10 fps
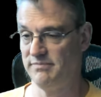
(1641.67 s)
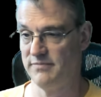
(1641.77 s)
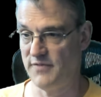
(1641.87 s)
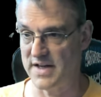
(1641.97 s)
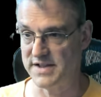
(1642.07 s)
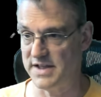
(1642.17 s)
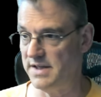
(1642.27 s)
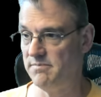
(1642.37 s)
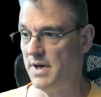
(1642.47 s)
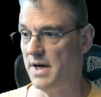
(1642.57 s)

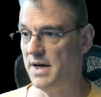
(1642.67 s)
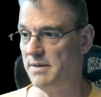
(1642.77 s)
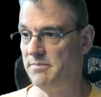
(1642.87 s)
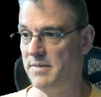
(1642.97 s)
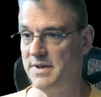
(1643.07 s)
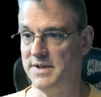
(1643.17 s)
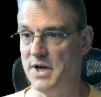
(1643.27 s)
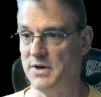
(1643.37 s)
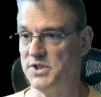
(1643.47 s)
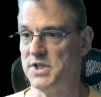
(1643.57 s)
fancy uh, you
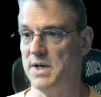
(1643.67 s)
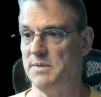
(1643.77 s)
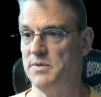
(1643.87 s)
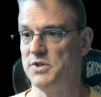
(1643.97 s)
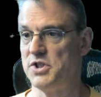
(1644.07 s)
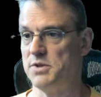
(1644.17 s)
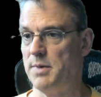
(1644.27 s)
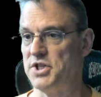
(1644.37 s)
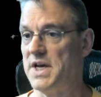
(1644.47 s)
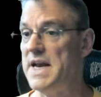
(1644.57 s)
know it's just a there's just a
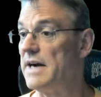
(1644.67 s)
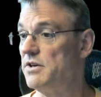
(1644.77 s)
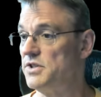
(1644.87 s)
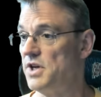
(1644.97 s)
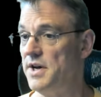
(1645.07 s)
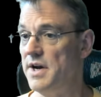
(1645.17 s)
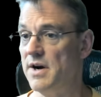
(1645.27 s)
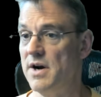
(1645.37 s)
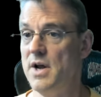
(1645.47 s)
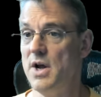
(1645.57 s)
bunch of connectors on
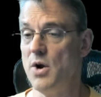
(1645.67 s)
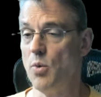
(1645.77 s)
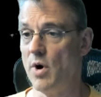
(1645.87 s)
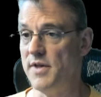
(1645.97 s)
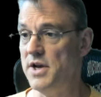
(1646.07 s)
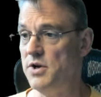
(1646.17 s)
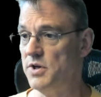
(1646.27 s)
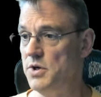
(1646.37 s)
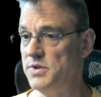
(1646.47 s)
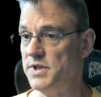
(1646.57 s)
here where then you
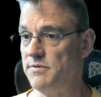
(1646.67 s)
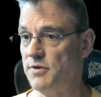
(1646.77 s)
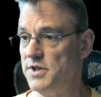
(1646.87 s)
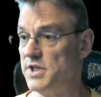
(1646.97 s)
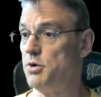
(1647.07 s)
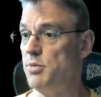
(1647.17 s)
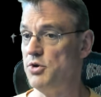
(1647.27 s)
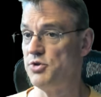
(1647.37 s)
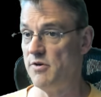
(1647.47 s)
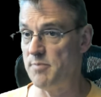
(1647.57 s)
can use it for
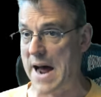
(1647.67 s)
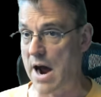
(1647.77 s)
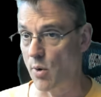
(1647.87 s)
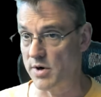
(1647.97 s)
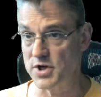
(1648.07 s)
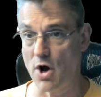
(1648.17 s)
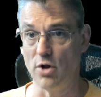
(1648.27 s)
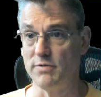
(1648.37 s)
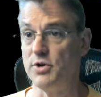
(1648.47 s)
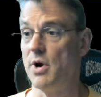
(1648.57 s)
distribution of power to
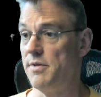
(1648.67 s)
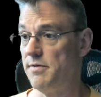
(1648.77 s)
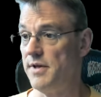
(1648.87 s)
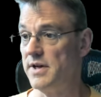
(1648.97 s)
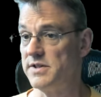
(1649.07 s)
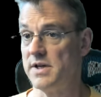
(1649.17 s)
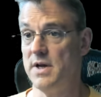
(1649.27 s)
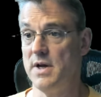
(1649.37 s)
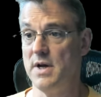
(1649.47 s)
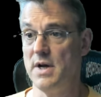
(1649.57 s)
all of your other things
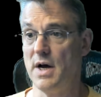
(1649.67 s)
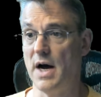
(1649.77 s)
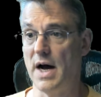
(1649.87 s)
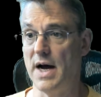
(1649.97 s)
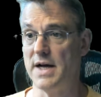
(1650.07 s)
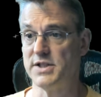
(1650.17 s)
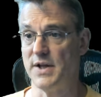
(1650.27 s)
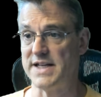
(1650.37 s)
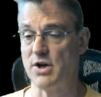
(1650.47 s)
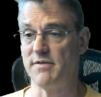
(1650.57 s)
uh, so
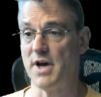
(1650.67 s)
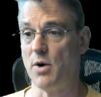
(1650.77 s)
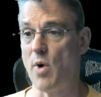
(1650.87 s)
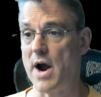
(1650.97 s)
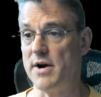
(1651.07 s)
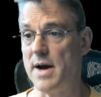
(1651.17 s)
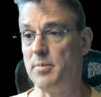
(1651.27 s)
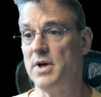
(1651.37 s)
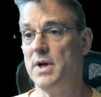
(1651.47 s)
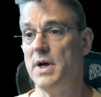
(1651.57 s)
that's how i've got it wired
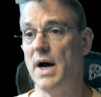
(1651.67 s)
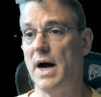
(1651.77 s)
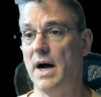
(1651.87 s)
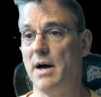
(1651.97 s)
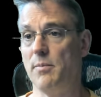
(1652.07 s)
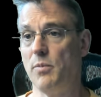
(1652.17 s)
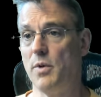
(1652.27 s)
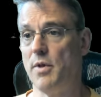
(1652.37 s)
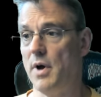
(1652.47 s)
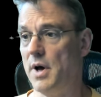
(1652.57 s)
up uh,
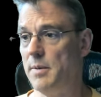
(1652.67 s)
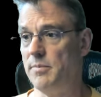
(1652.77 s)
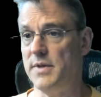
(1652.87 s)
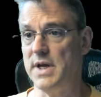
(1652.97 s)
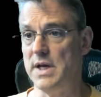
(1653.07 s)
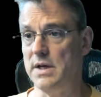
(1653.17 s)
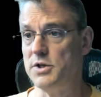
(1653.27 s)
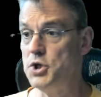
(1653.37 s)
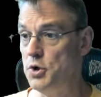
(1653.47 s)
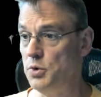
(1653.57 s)
uh the
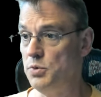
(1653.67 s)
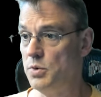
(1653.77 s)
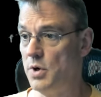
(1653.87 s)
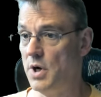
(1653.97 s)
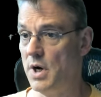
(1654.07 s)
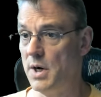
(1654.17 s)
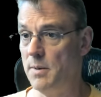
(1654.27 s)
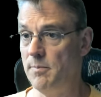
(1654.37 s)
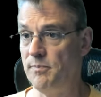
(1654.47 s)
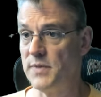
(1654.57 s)
two
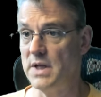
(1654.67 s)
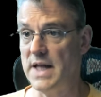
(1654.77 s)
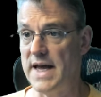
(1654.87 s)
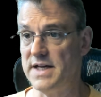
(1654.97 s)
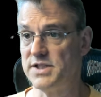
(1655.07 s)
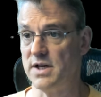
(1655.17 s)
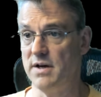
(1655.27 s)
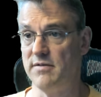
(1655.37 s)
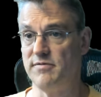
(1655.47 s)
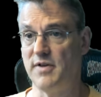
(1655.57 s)
um, legs
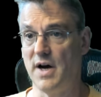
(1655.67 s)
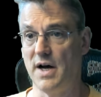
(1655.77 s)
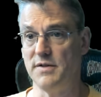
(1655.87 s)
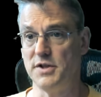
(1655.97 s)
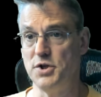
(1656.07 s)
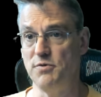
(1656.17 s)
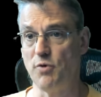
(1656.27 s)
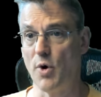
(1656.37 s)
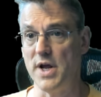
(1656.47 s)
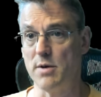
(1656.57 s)
of uh, the
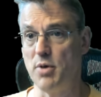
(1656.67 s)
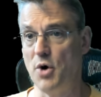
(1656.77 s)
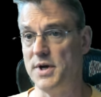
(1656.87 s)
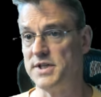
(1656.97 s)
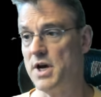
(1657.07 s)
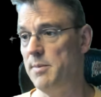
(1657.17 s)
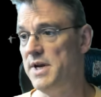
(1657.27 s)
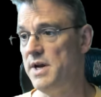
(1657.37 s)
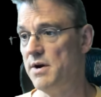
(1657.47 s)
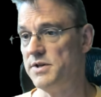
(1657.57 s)
240 component come in
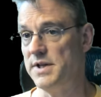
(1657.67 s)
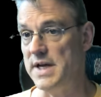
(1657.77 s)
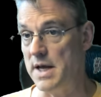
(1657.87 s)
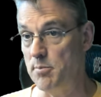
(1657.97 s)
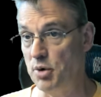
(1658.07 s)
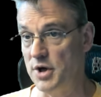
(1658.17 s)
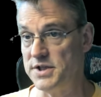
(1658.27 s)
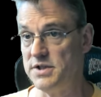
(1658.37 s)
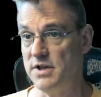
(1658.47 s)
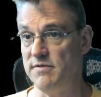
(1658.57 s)
here to the input
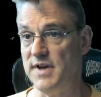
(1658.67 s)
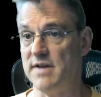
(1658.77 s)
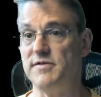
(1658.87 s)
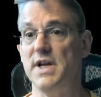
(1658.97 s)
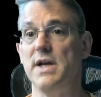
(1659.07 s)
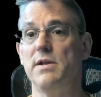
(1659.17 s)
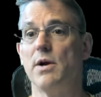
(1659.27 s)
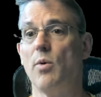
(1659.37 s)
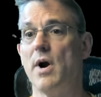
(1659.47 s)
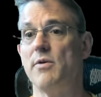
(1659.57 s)
to the VFD. They're
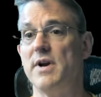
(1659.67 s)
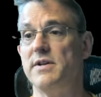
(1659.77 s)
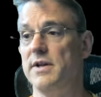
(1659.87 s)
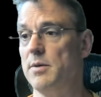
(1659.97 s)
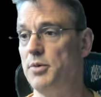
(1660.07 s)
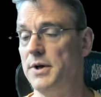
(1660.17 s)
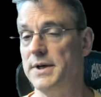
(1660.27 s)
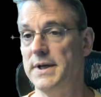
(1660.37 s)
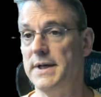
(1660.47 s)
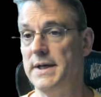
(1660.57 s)
wired right to the input.
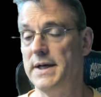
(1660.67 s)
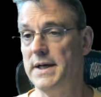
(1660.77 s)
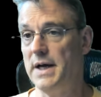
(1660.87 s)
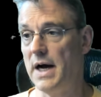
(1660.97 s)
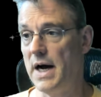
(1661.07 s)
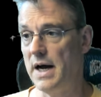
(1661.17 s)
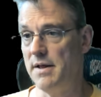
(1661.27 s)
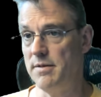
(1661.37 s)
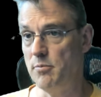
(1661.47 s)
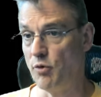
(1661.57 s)
Uh,
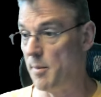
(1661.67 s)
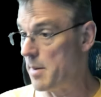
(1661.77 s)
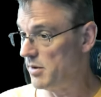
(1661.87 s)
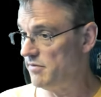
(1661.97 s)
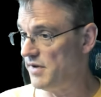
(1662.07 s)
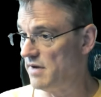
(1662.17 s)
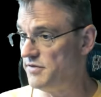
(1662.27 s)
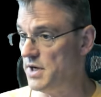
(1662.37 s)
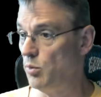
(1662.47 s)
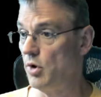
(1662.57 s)
remember, the
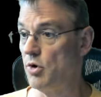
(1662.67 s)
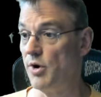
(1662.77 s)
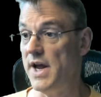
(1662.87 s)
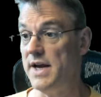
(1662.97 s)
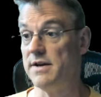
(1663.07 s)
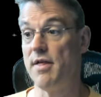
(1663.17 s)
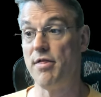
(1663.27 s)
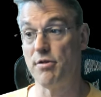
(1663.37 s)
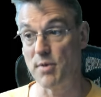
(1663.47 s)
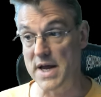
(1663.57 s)
VFD will create
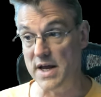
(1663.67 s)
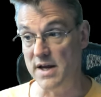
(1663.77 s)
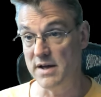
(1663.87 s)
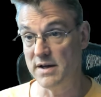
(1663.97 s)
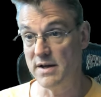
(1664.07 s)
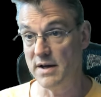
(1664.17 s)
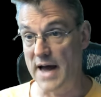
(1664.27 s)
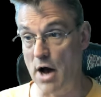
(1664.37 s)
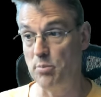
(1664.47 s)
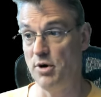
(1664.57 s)
three
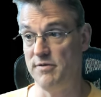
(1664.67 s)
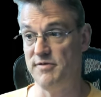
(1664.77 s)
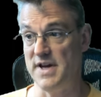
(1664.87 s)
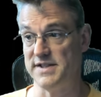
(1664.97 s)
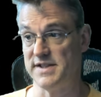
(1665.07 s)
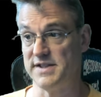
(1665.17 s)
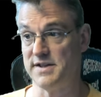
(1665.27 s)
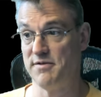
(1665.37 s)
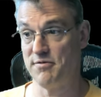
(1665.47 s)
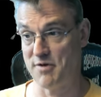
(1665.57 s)
output phases
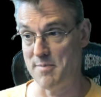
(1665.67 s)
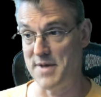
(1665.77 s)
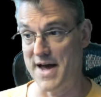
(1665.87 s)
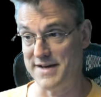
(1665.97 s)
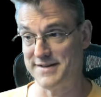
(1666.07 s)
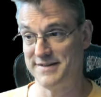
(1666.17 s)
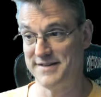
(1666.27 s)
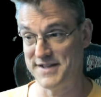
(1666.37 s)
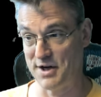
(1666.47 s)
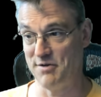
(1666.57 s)
from that
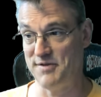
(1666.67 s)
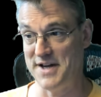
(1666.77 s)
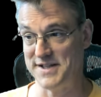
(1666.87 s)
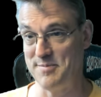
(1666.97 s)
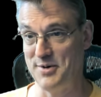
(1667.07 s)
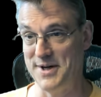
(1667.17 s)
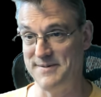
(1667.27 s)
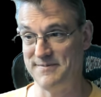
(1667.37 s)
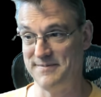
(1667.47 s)
single phase input.